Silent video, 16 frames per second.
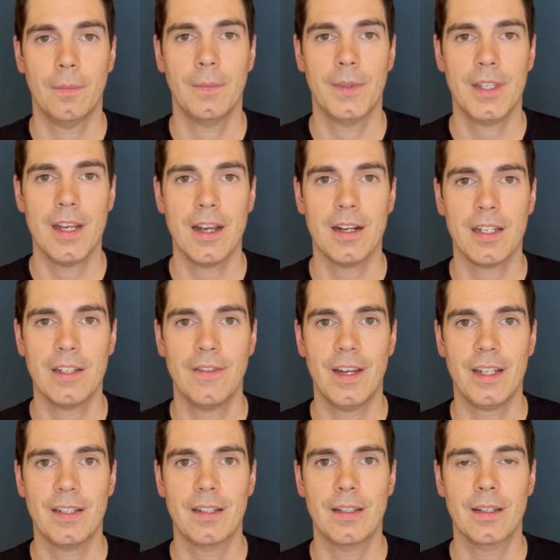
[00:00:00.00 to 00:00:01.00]

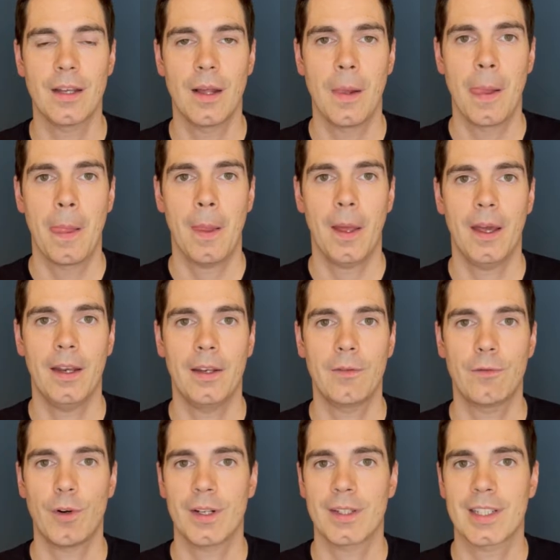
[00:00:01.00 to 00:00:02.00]
deactivated, and
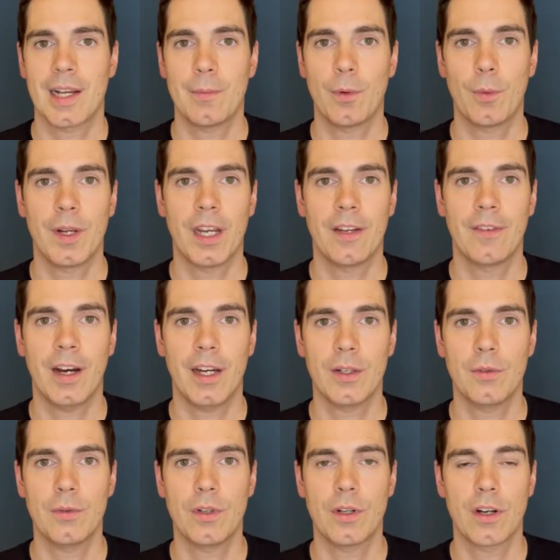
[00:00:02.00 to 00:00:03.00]
for example, whenever I
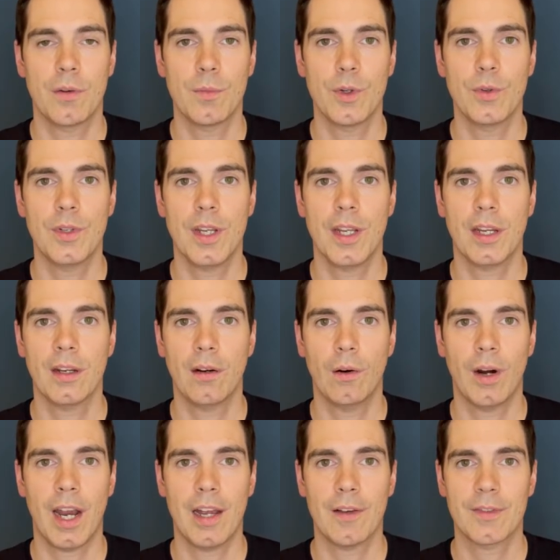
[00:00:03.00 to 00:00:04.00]
do commuting
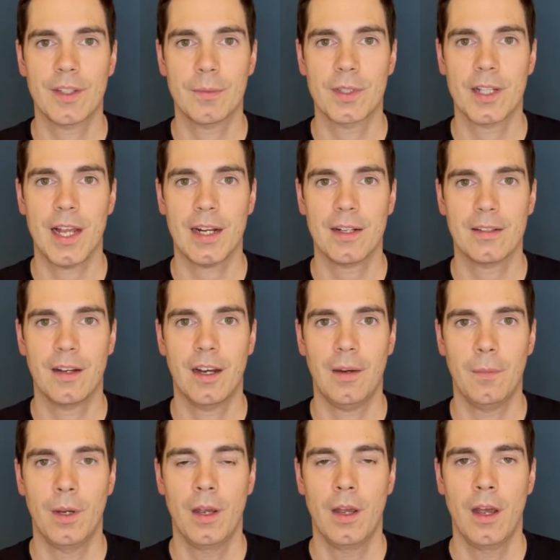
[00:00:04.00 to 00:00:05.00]
or I have some slack
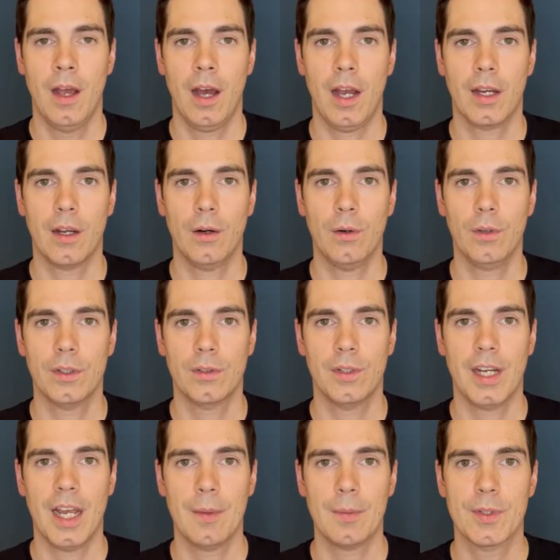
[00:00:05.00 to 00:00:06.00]
time, I go to
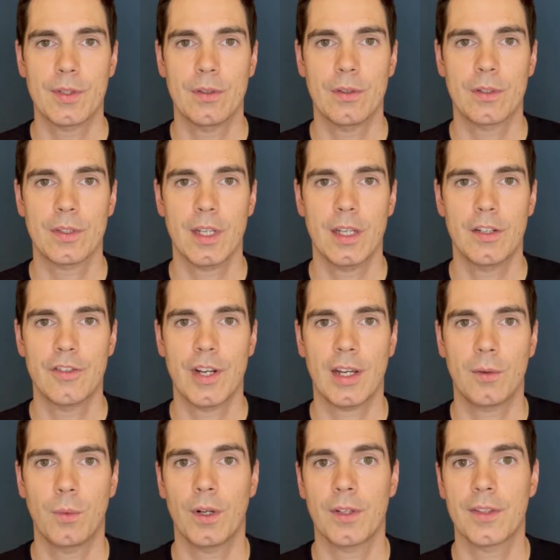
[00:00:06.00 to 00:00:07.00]
the app stores and
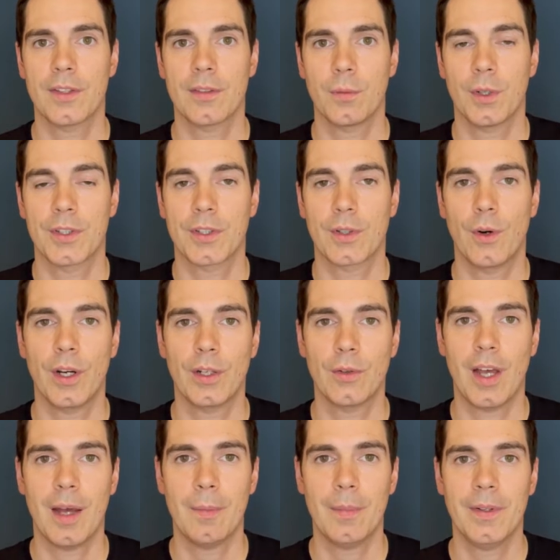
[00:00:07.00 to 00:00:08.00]
check what's going to
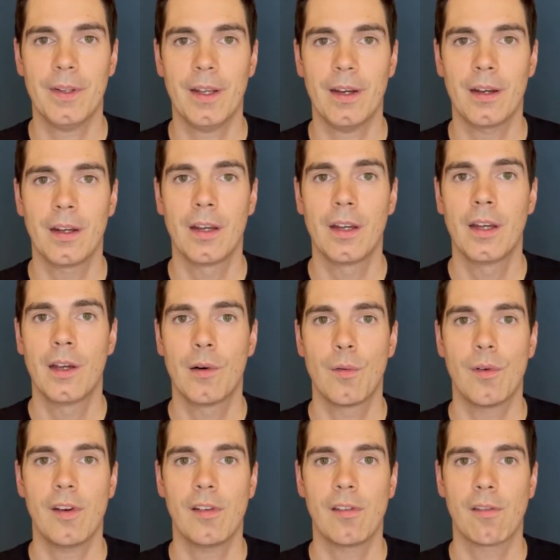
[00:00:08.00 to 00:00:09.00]
happen there,
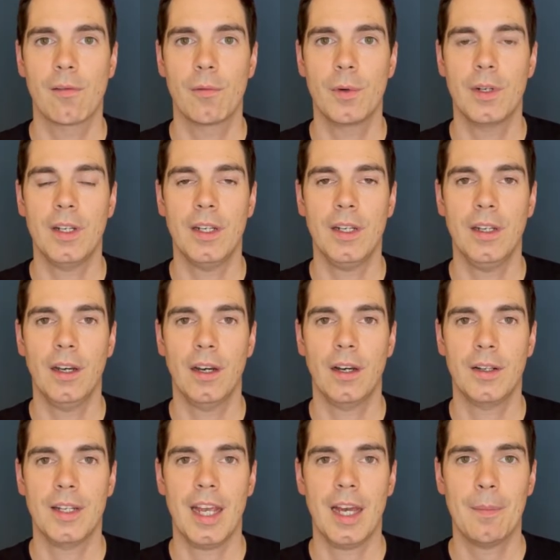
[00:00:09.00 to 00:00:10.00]
read through the
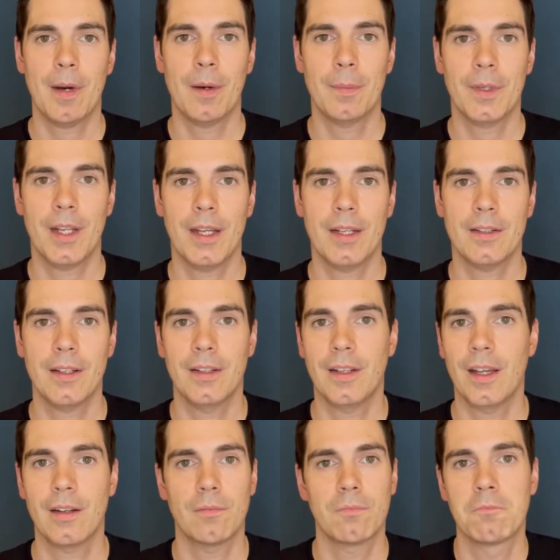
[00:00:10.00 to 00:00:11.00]
app updates, and
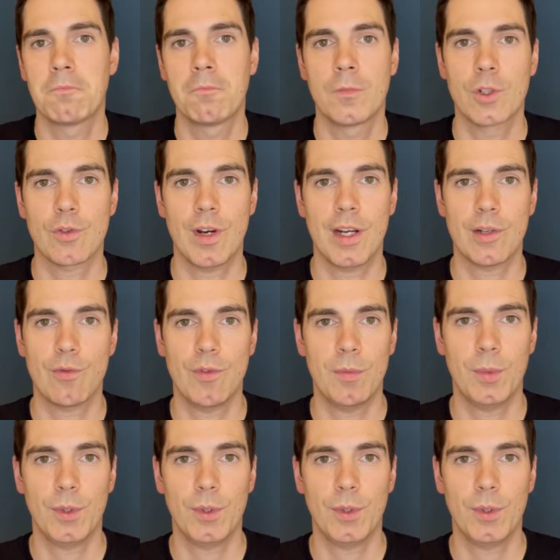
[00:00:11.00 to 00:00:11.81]
then try to